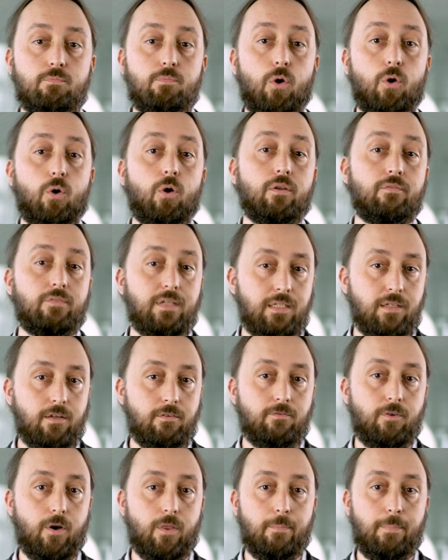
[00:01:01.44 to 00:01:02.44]
more
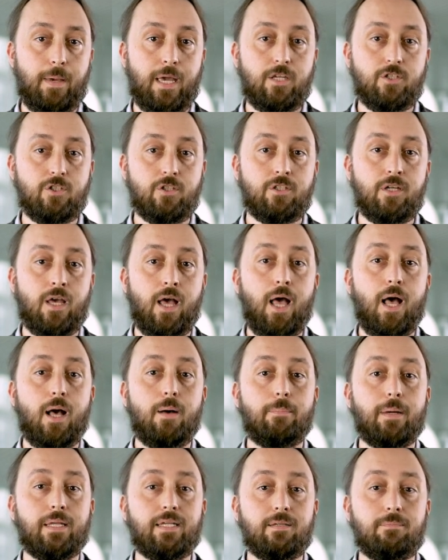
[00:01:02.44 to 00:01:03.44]
convenient for the patient,
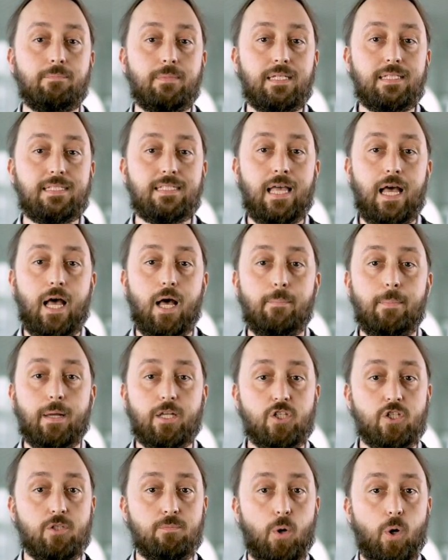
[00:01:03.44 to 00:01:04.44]
but it means a
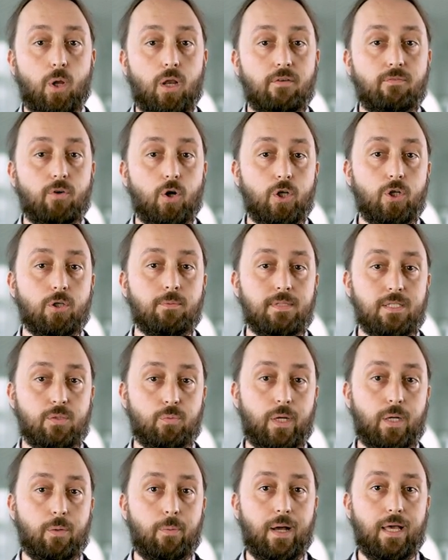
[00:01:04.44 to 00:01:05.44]
much smaller volume
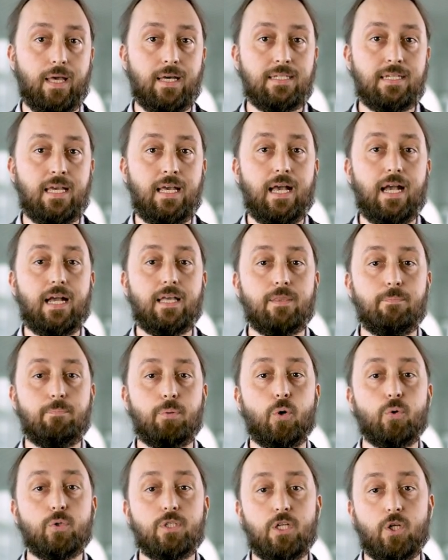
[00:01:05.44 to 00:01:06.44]
is required and the
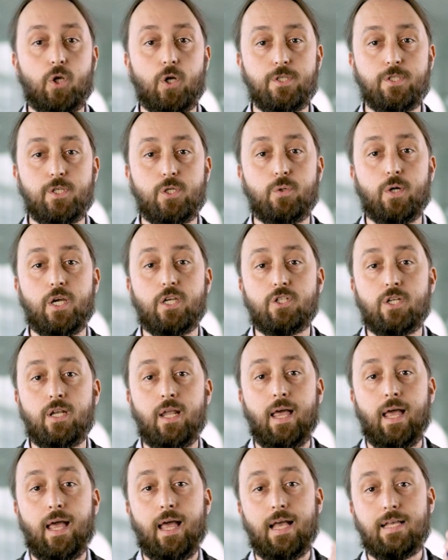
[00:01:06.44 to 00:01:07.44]
protein concentration
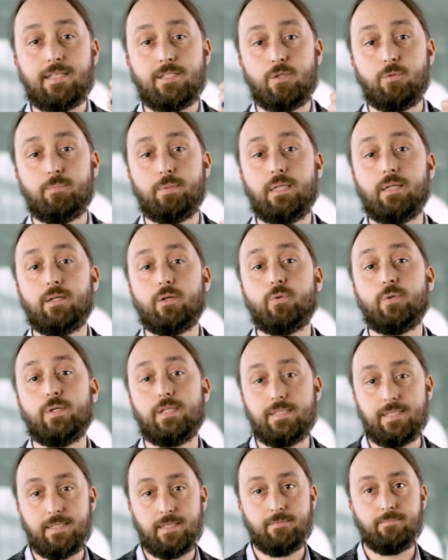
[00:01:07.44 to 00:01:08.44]
has to be
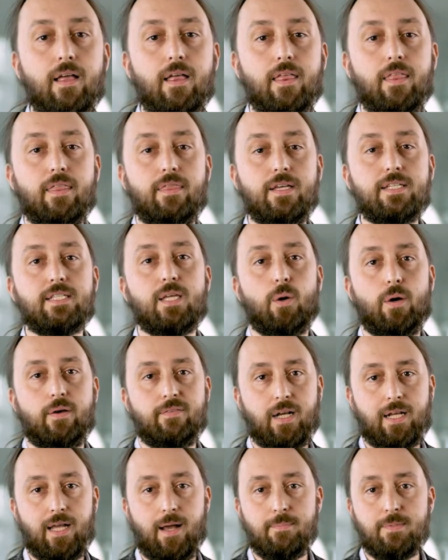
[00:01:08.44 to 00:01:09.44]
increased. This,
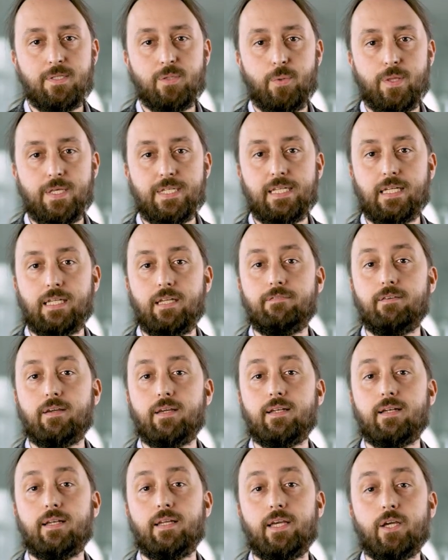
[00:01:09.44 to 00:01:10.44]
however, comes with a
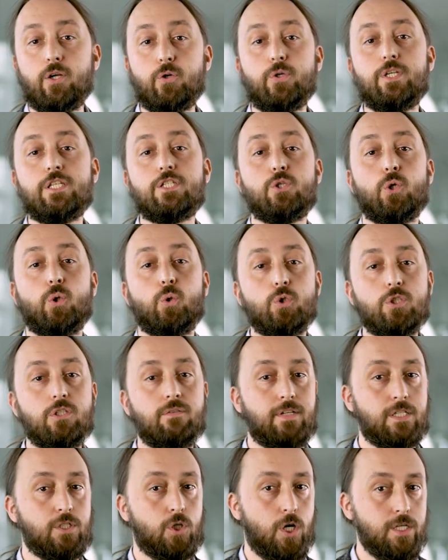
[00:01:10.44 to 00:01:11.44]
significantly increased
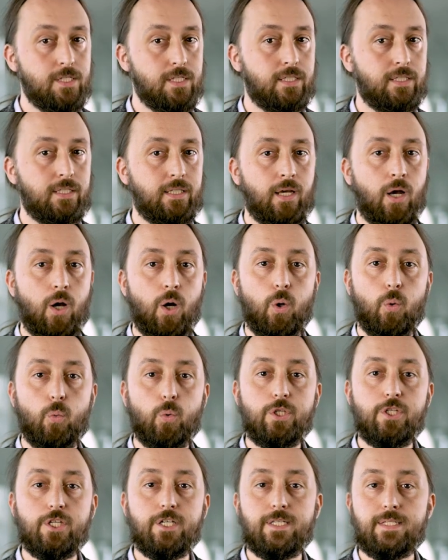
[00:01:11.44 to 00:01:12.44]
solution viscosity,
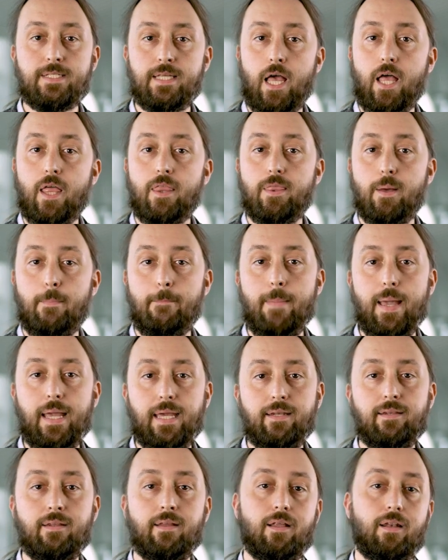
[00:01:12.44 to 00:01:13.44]
which is the
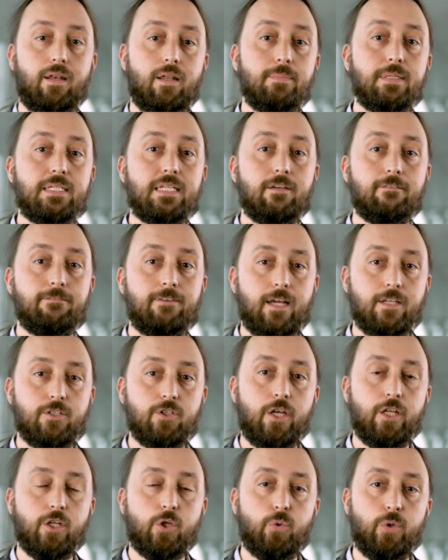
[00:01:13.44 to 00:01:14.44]
main limiting
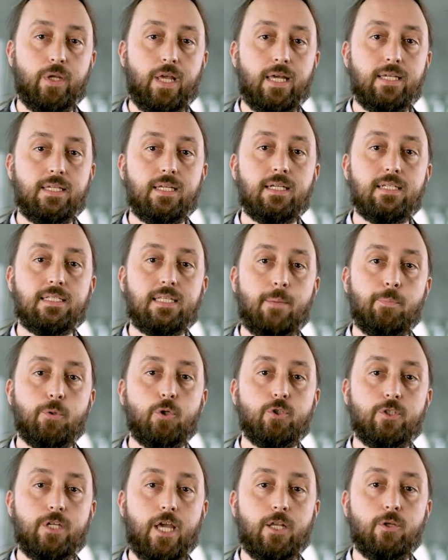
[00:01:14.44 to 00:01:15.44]
factor in creating a
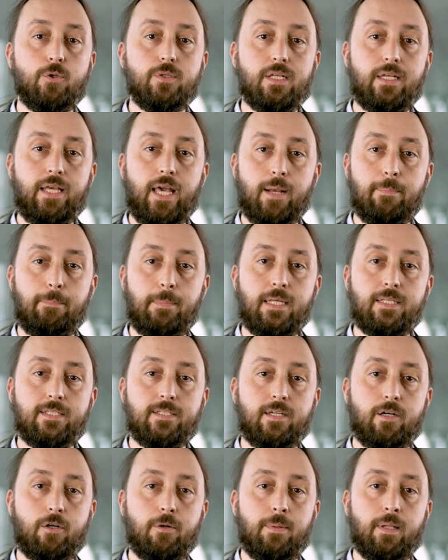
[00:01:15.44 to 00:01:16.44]
subcutaneously
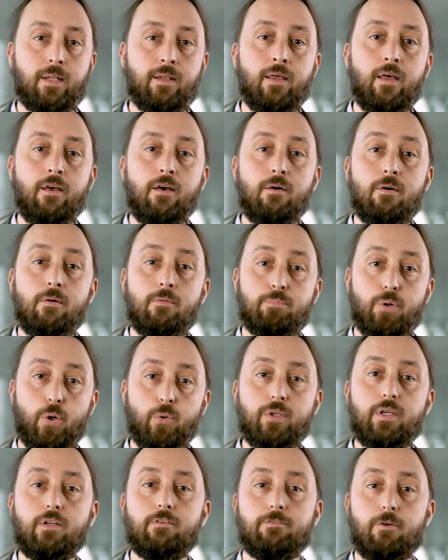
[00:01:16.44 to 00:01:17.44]
administrable
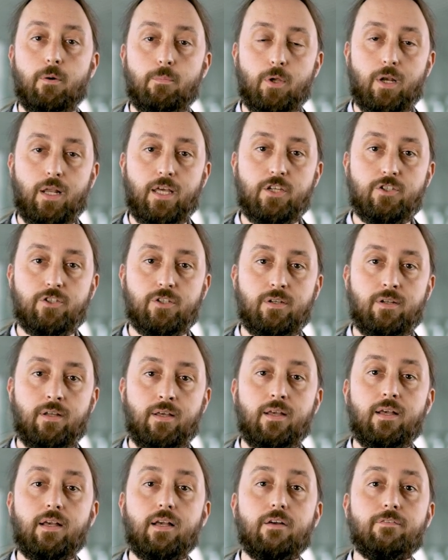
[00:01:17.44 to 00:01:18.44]
protein formulation.
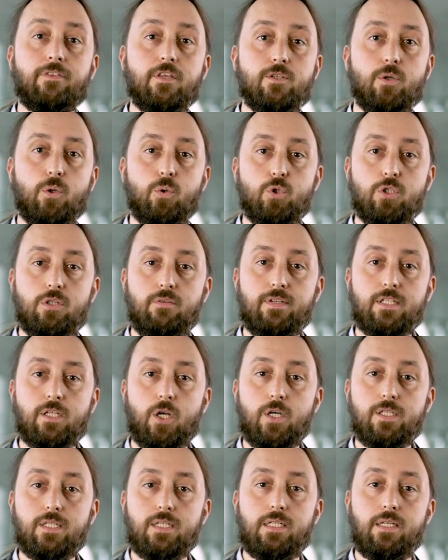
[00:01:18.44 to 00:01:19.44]
If the solution
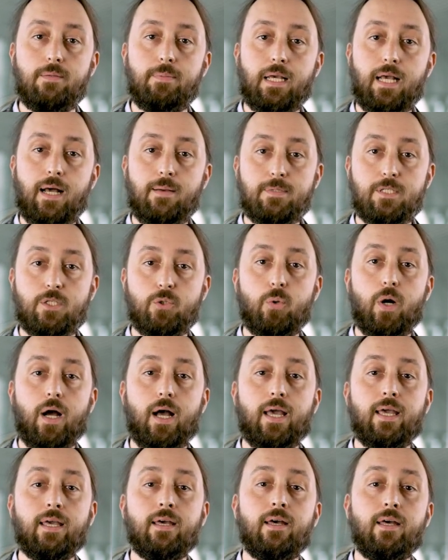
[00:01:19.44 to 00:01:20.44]
viscosity becomes too
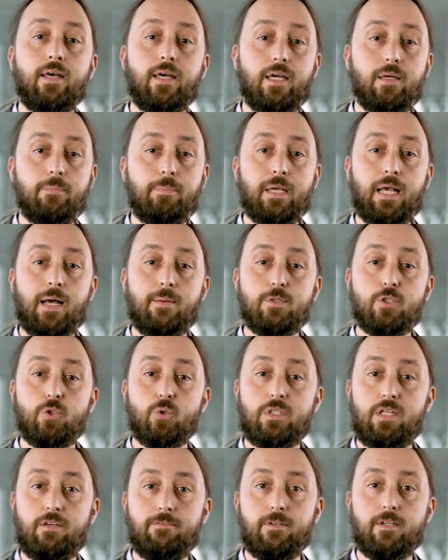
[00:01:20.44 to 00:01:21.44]
high, it becomes
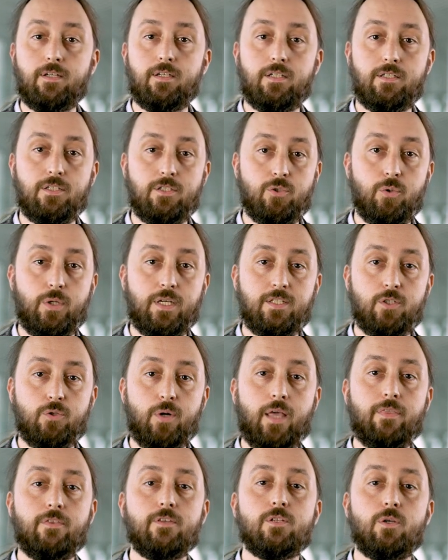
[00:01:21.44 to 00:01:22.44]
too difficult to
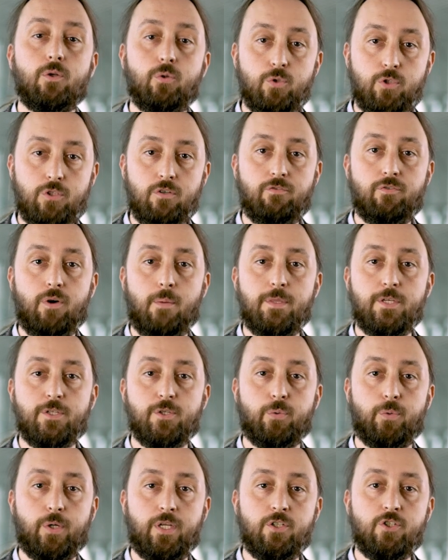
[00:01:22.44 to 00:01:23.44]
extract the solution from the
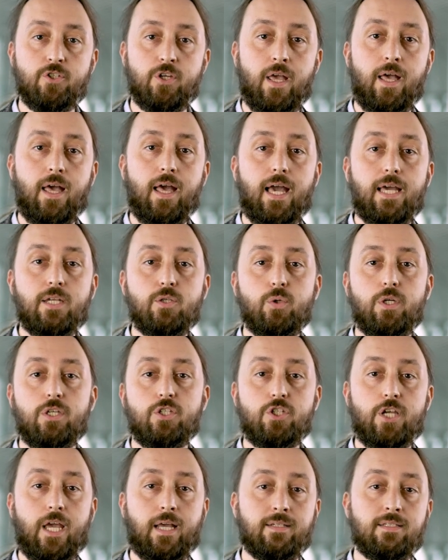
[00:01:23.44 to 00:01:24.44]
syringe and to
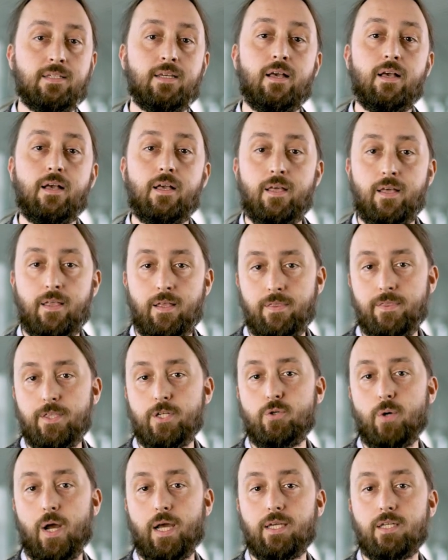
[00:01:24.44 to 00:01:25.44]
inject
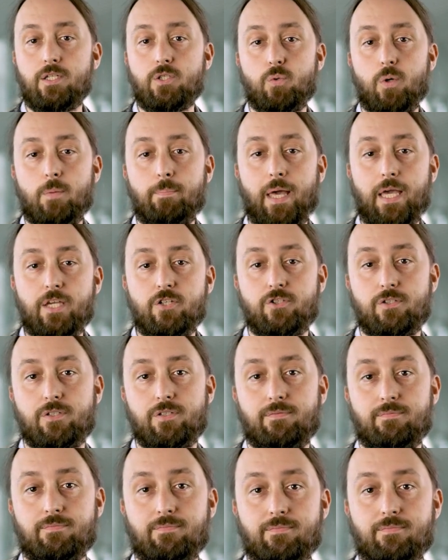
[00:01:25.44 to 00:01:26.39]
the drug into a patient.